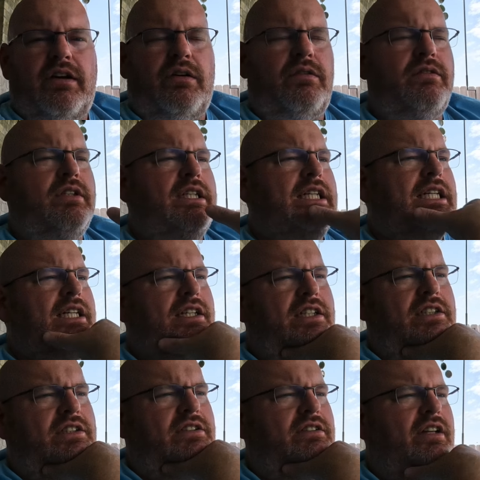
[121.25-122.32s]
you know,
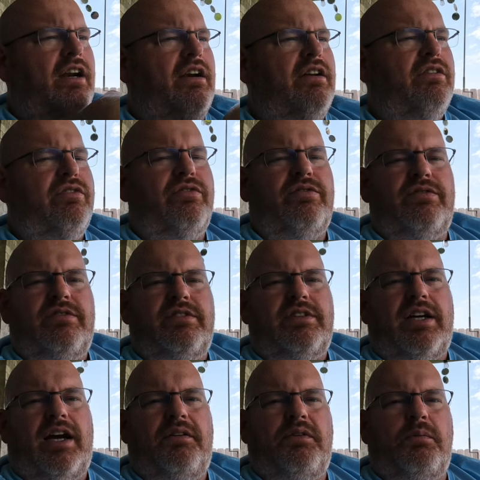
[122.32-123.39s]
just not enough
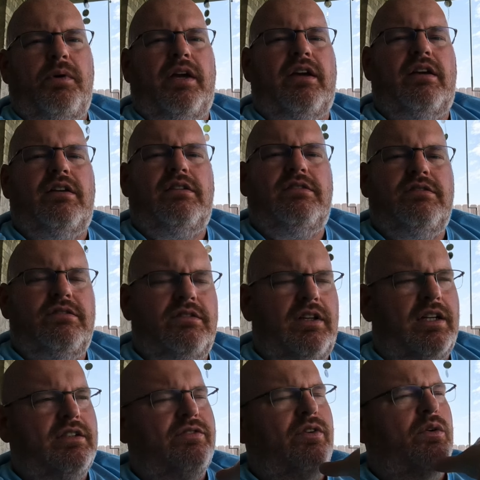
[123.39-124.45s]
time to make
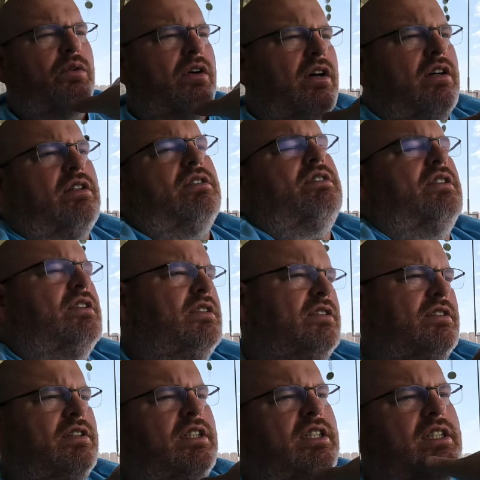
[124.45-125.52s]
lots of phone calls to
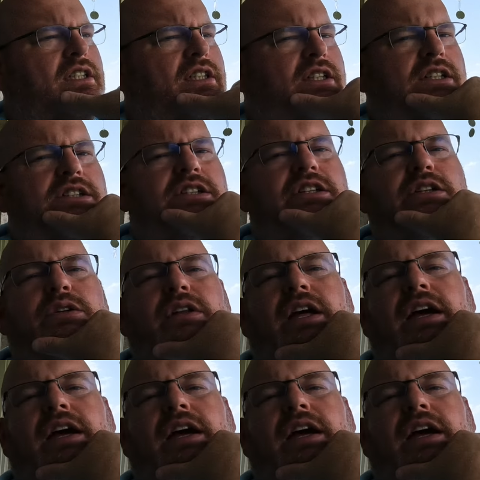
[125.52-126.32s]
to do